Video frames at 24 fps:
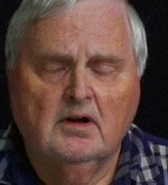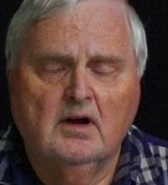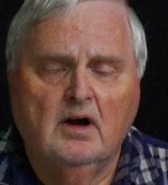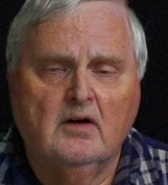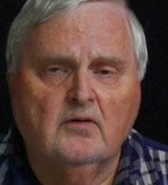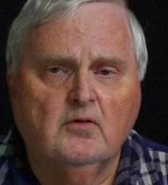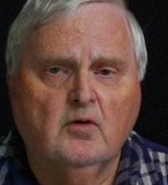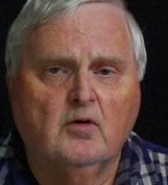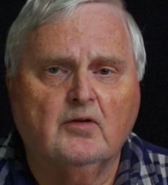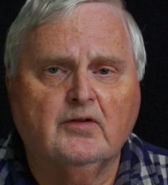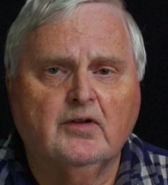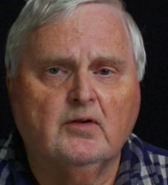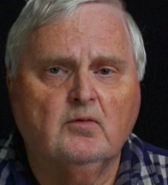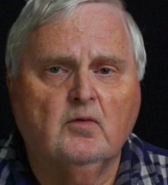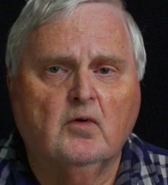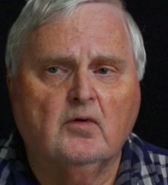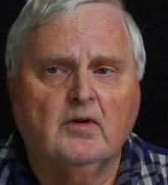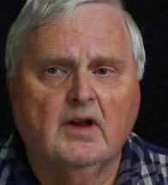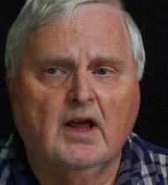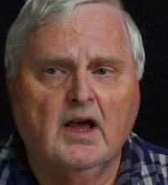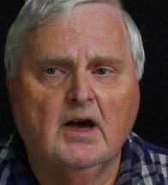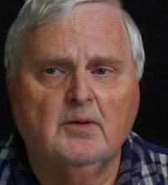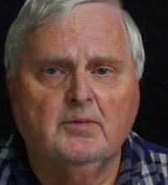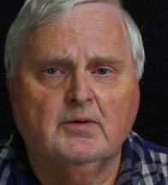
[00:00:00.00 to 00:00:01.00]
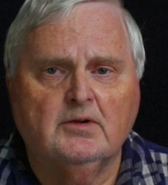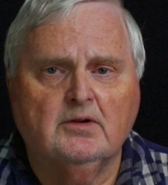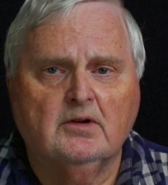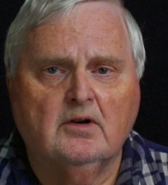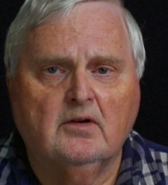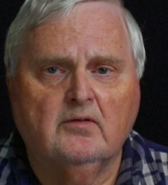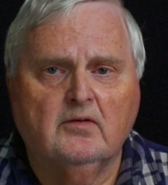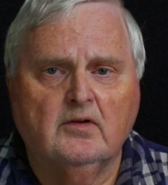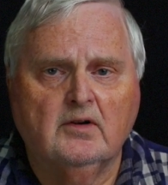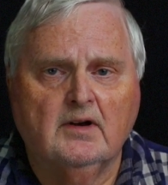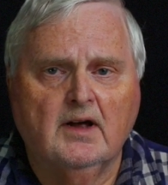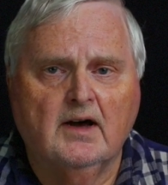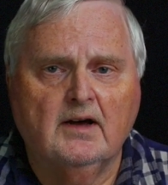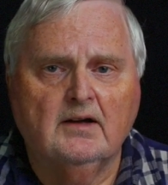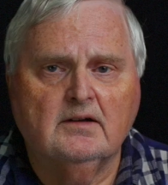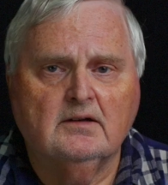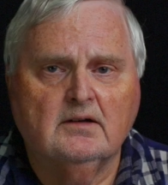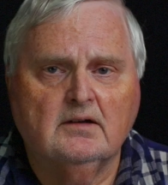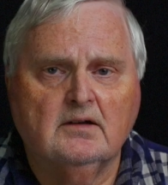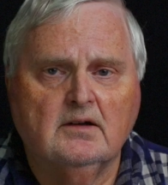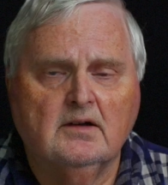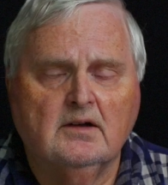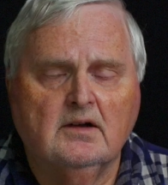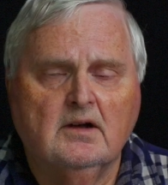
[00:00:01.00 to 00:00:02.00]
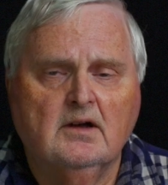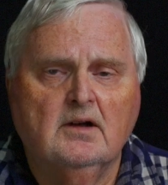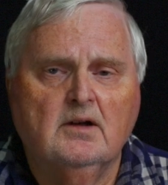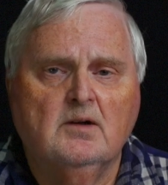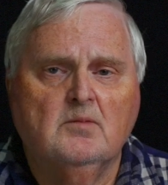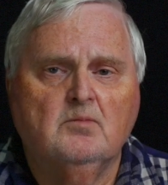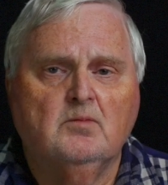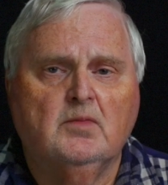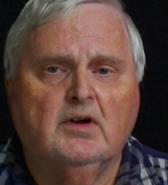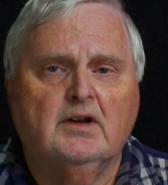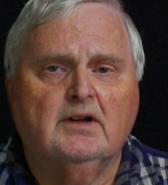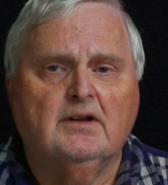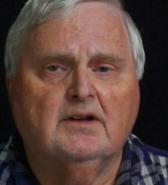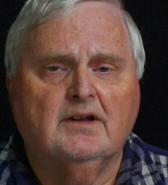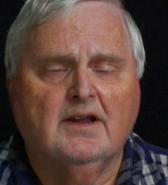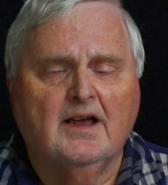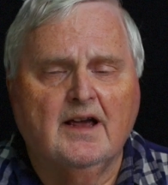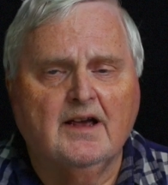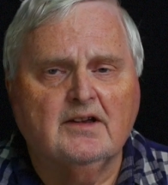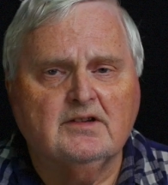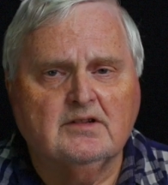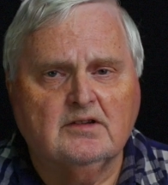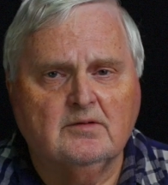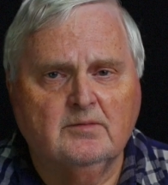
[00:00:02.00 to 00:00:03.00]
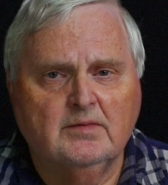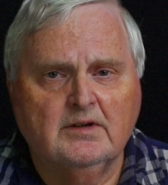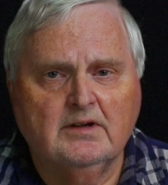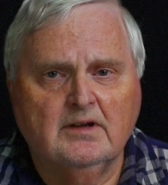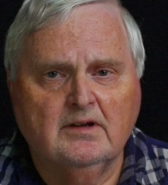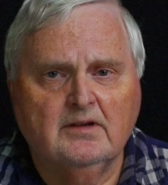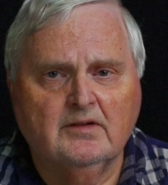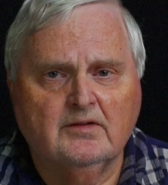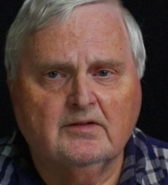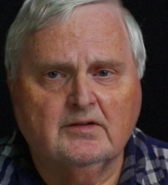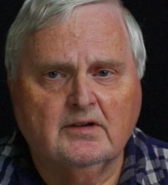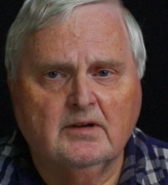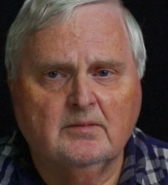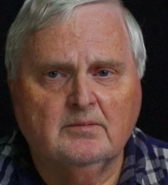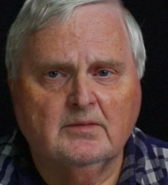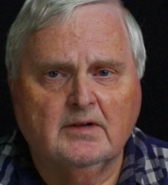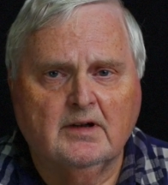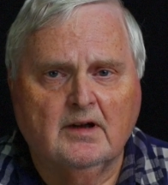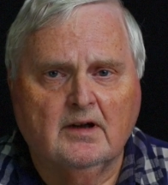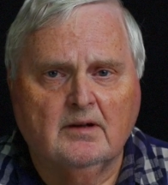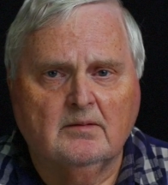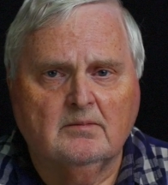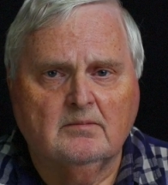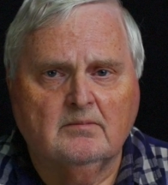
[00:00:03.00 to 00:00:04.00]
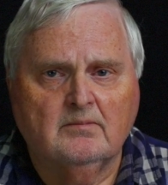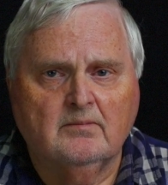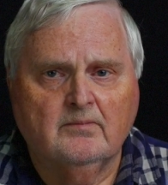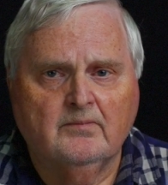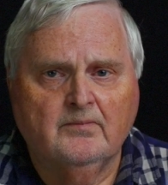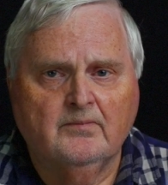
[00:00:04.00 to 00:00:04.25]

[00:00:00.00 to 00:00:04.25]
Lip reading: Of course, it won't happen overnight, but it has to begin sometime.